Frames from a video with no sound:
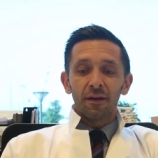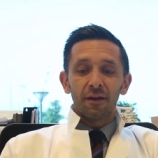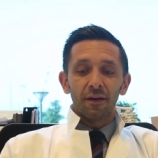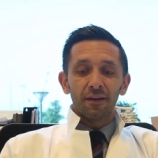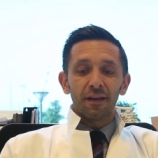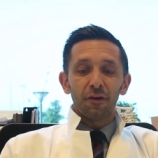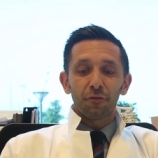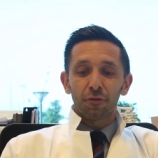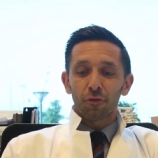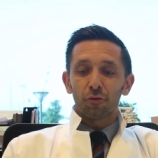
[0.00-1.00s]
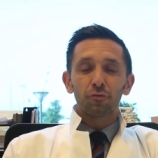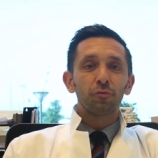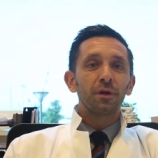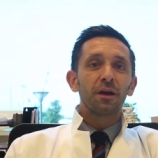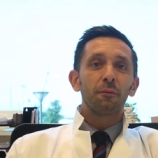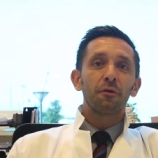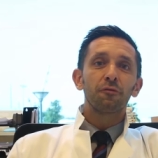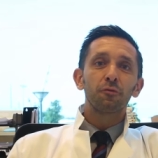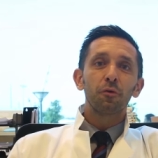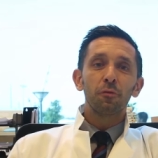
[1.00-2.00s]
enough strong to become a
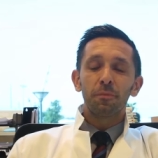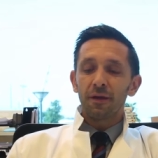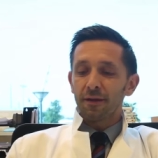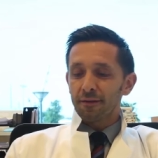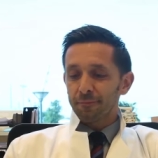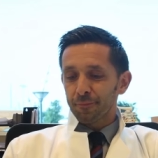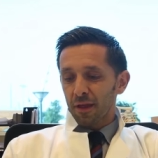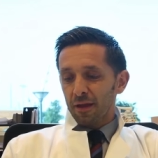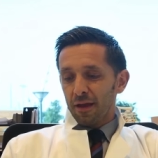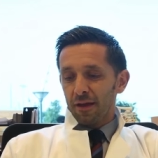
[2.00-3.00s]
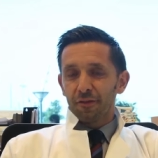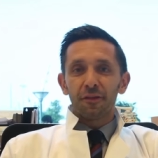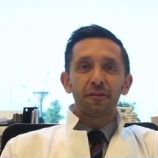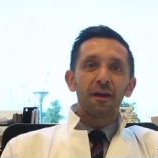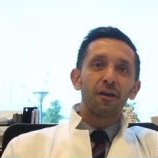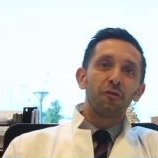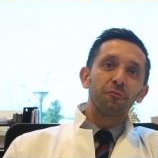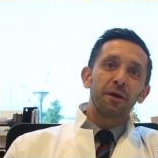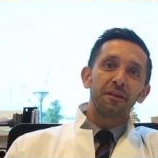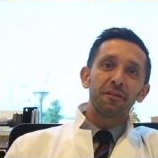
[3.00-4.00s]
football player. And since I
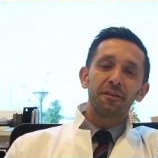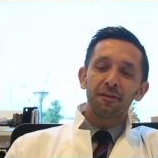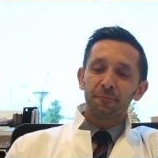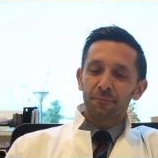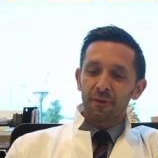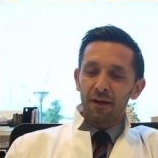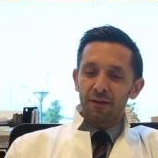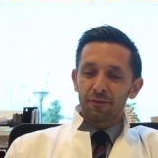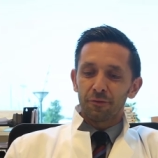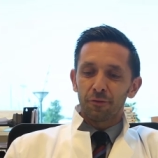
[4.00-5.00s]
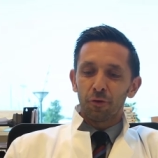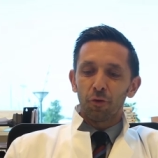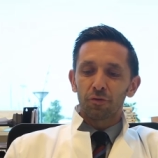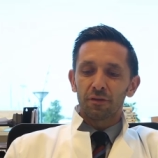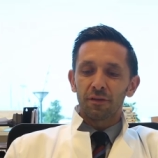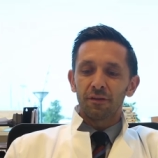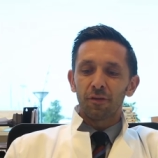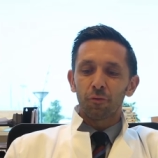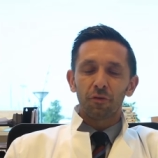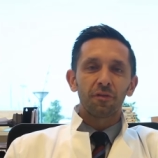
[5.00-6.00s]
loved medicine, I thought that
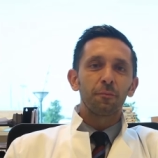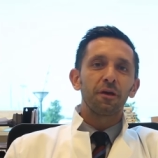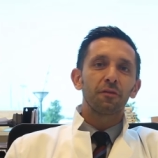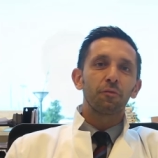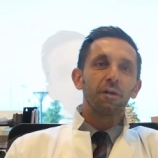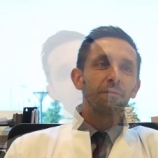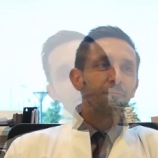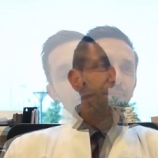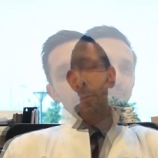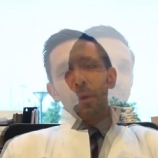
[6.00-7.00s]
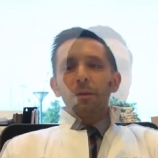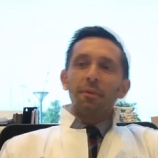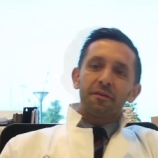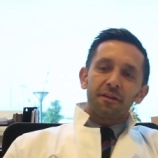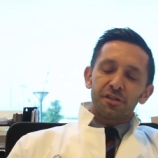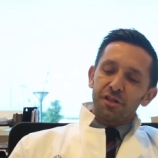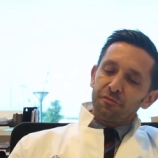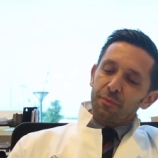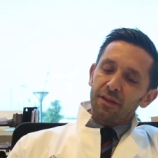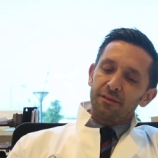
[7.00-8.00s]
this was the best way. My best
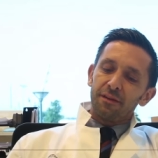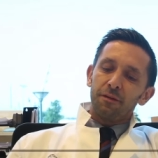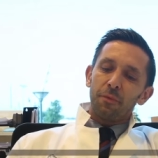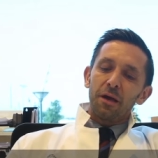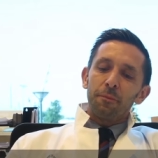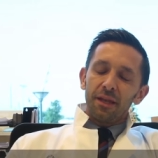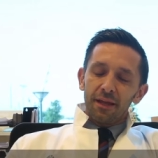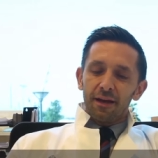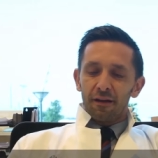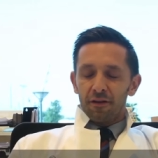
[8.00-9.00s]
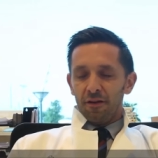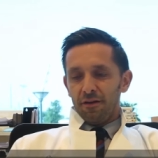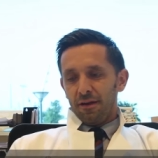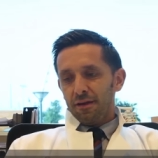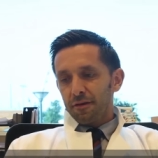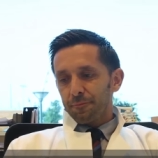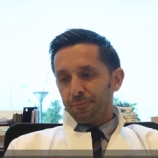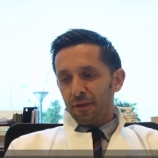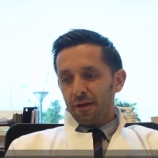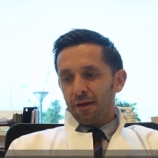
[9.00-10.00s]
achievement in my medical career,
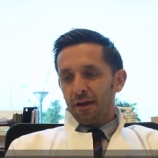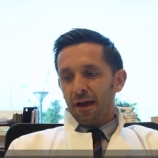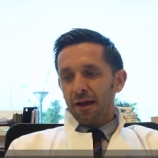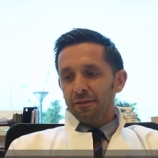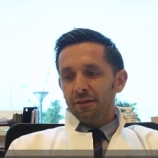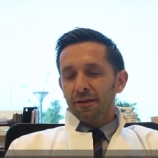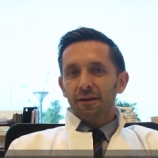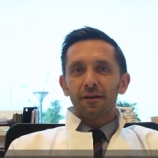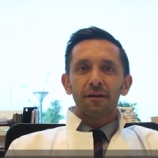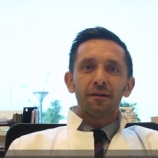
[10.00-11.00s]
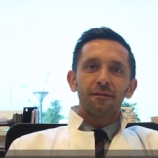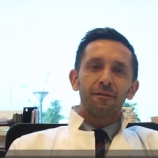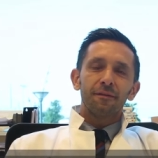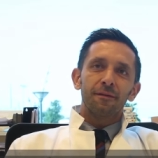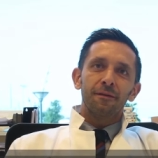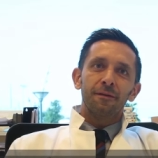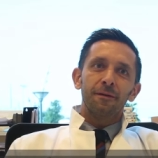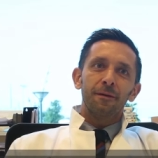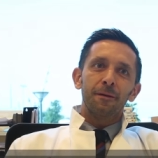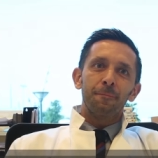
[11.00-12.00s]
uh, I think uh,
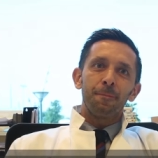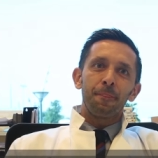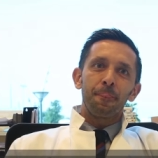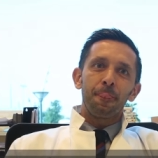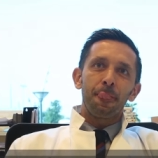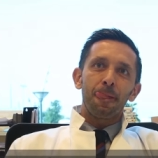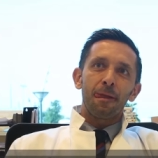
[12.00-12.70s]
um,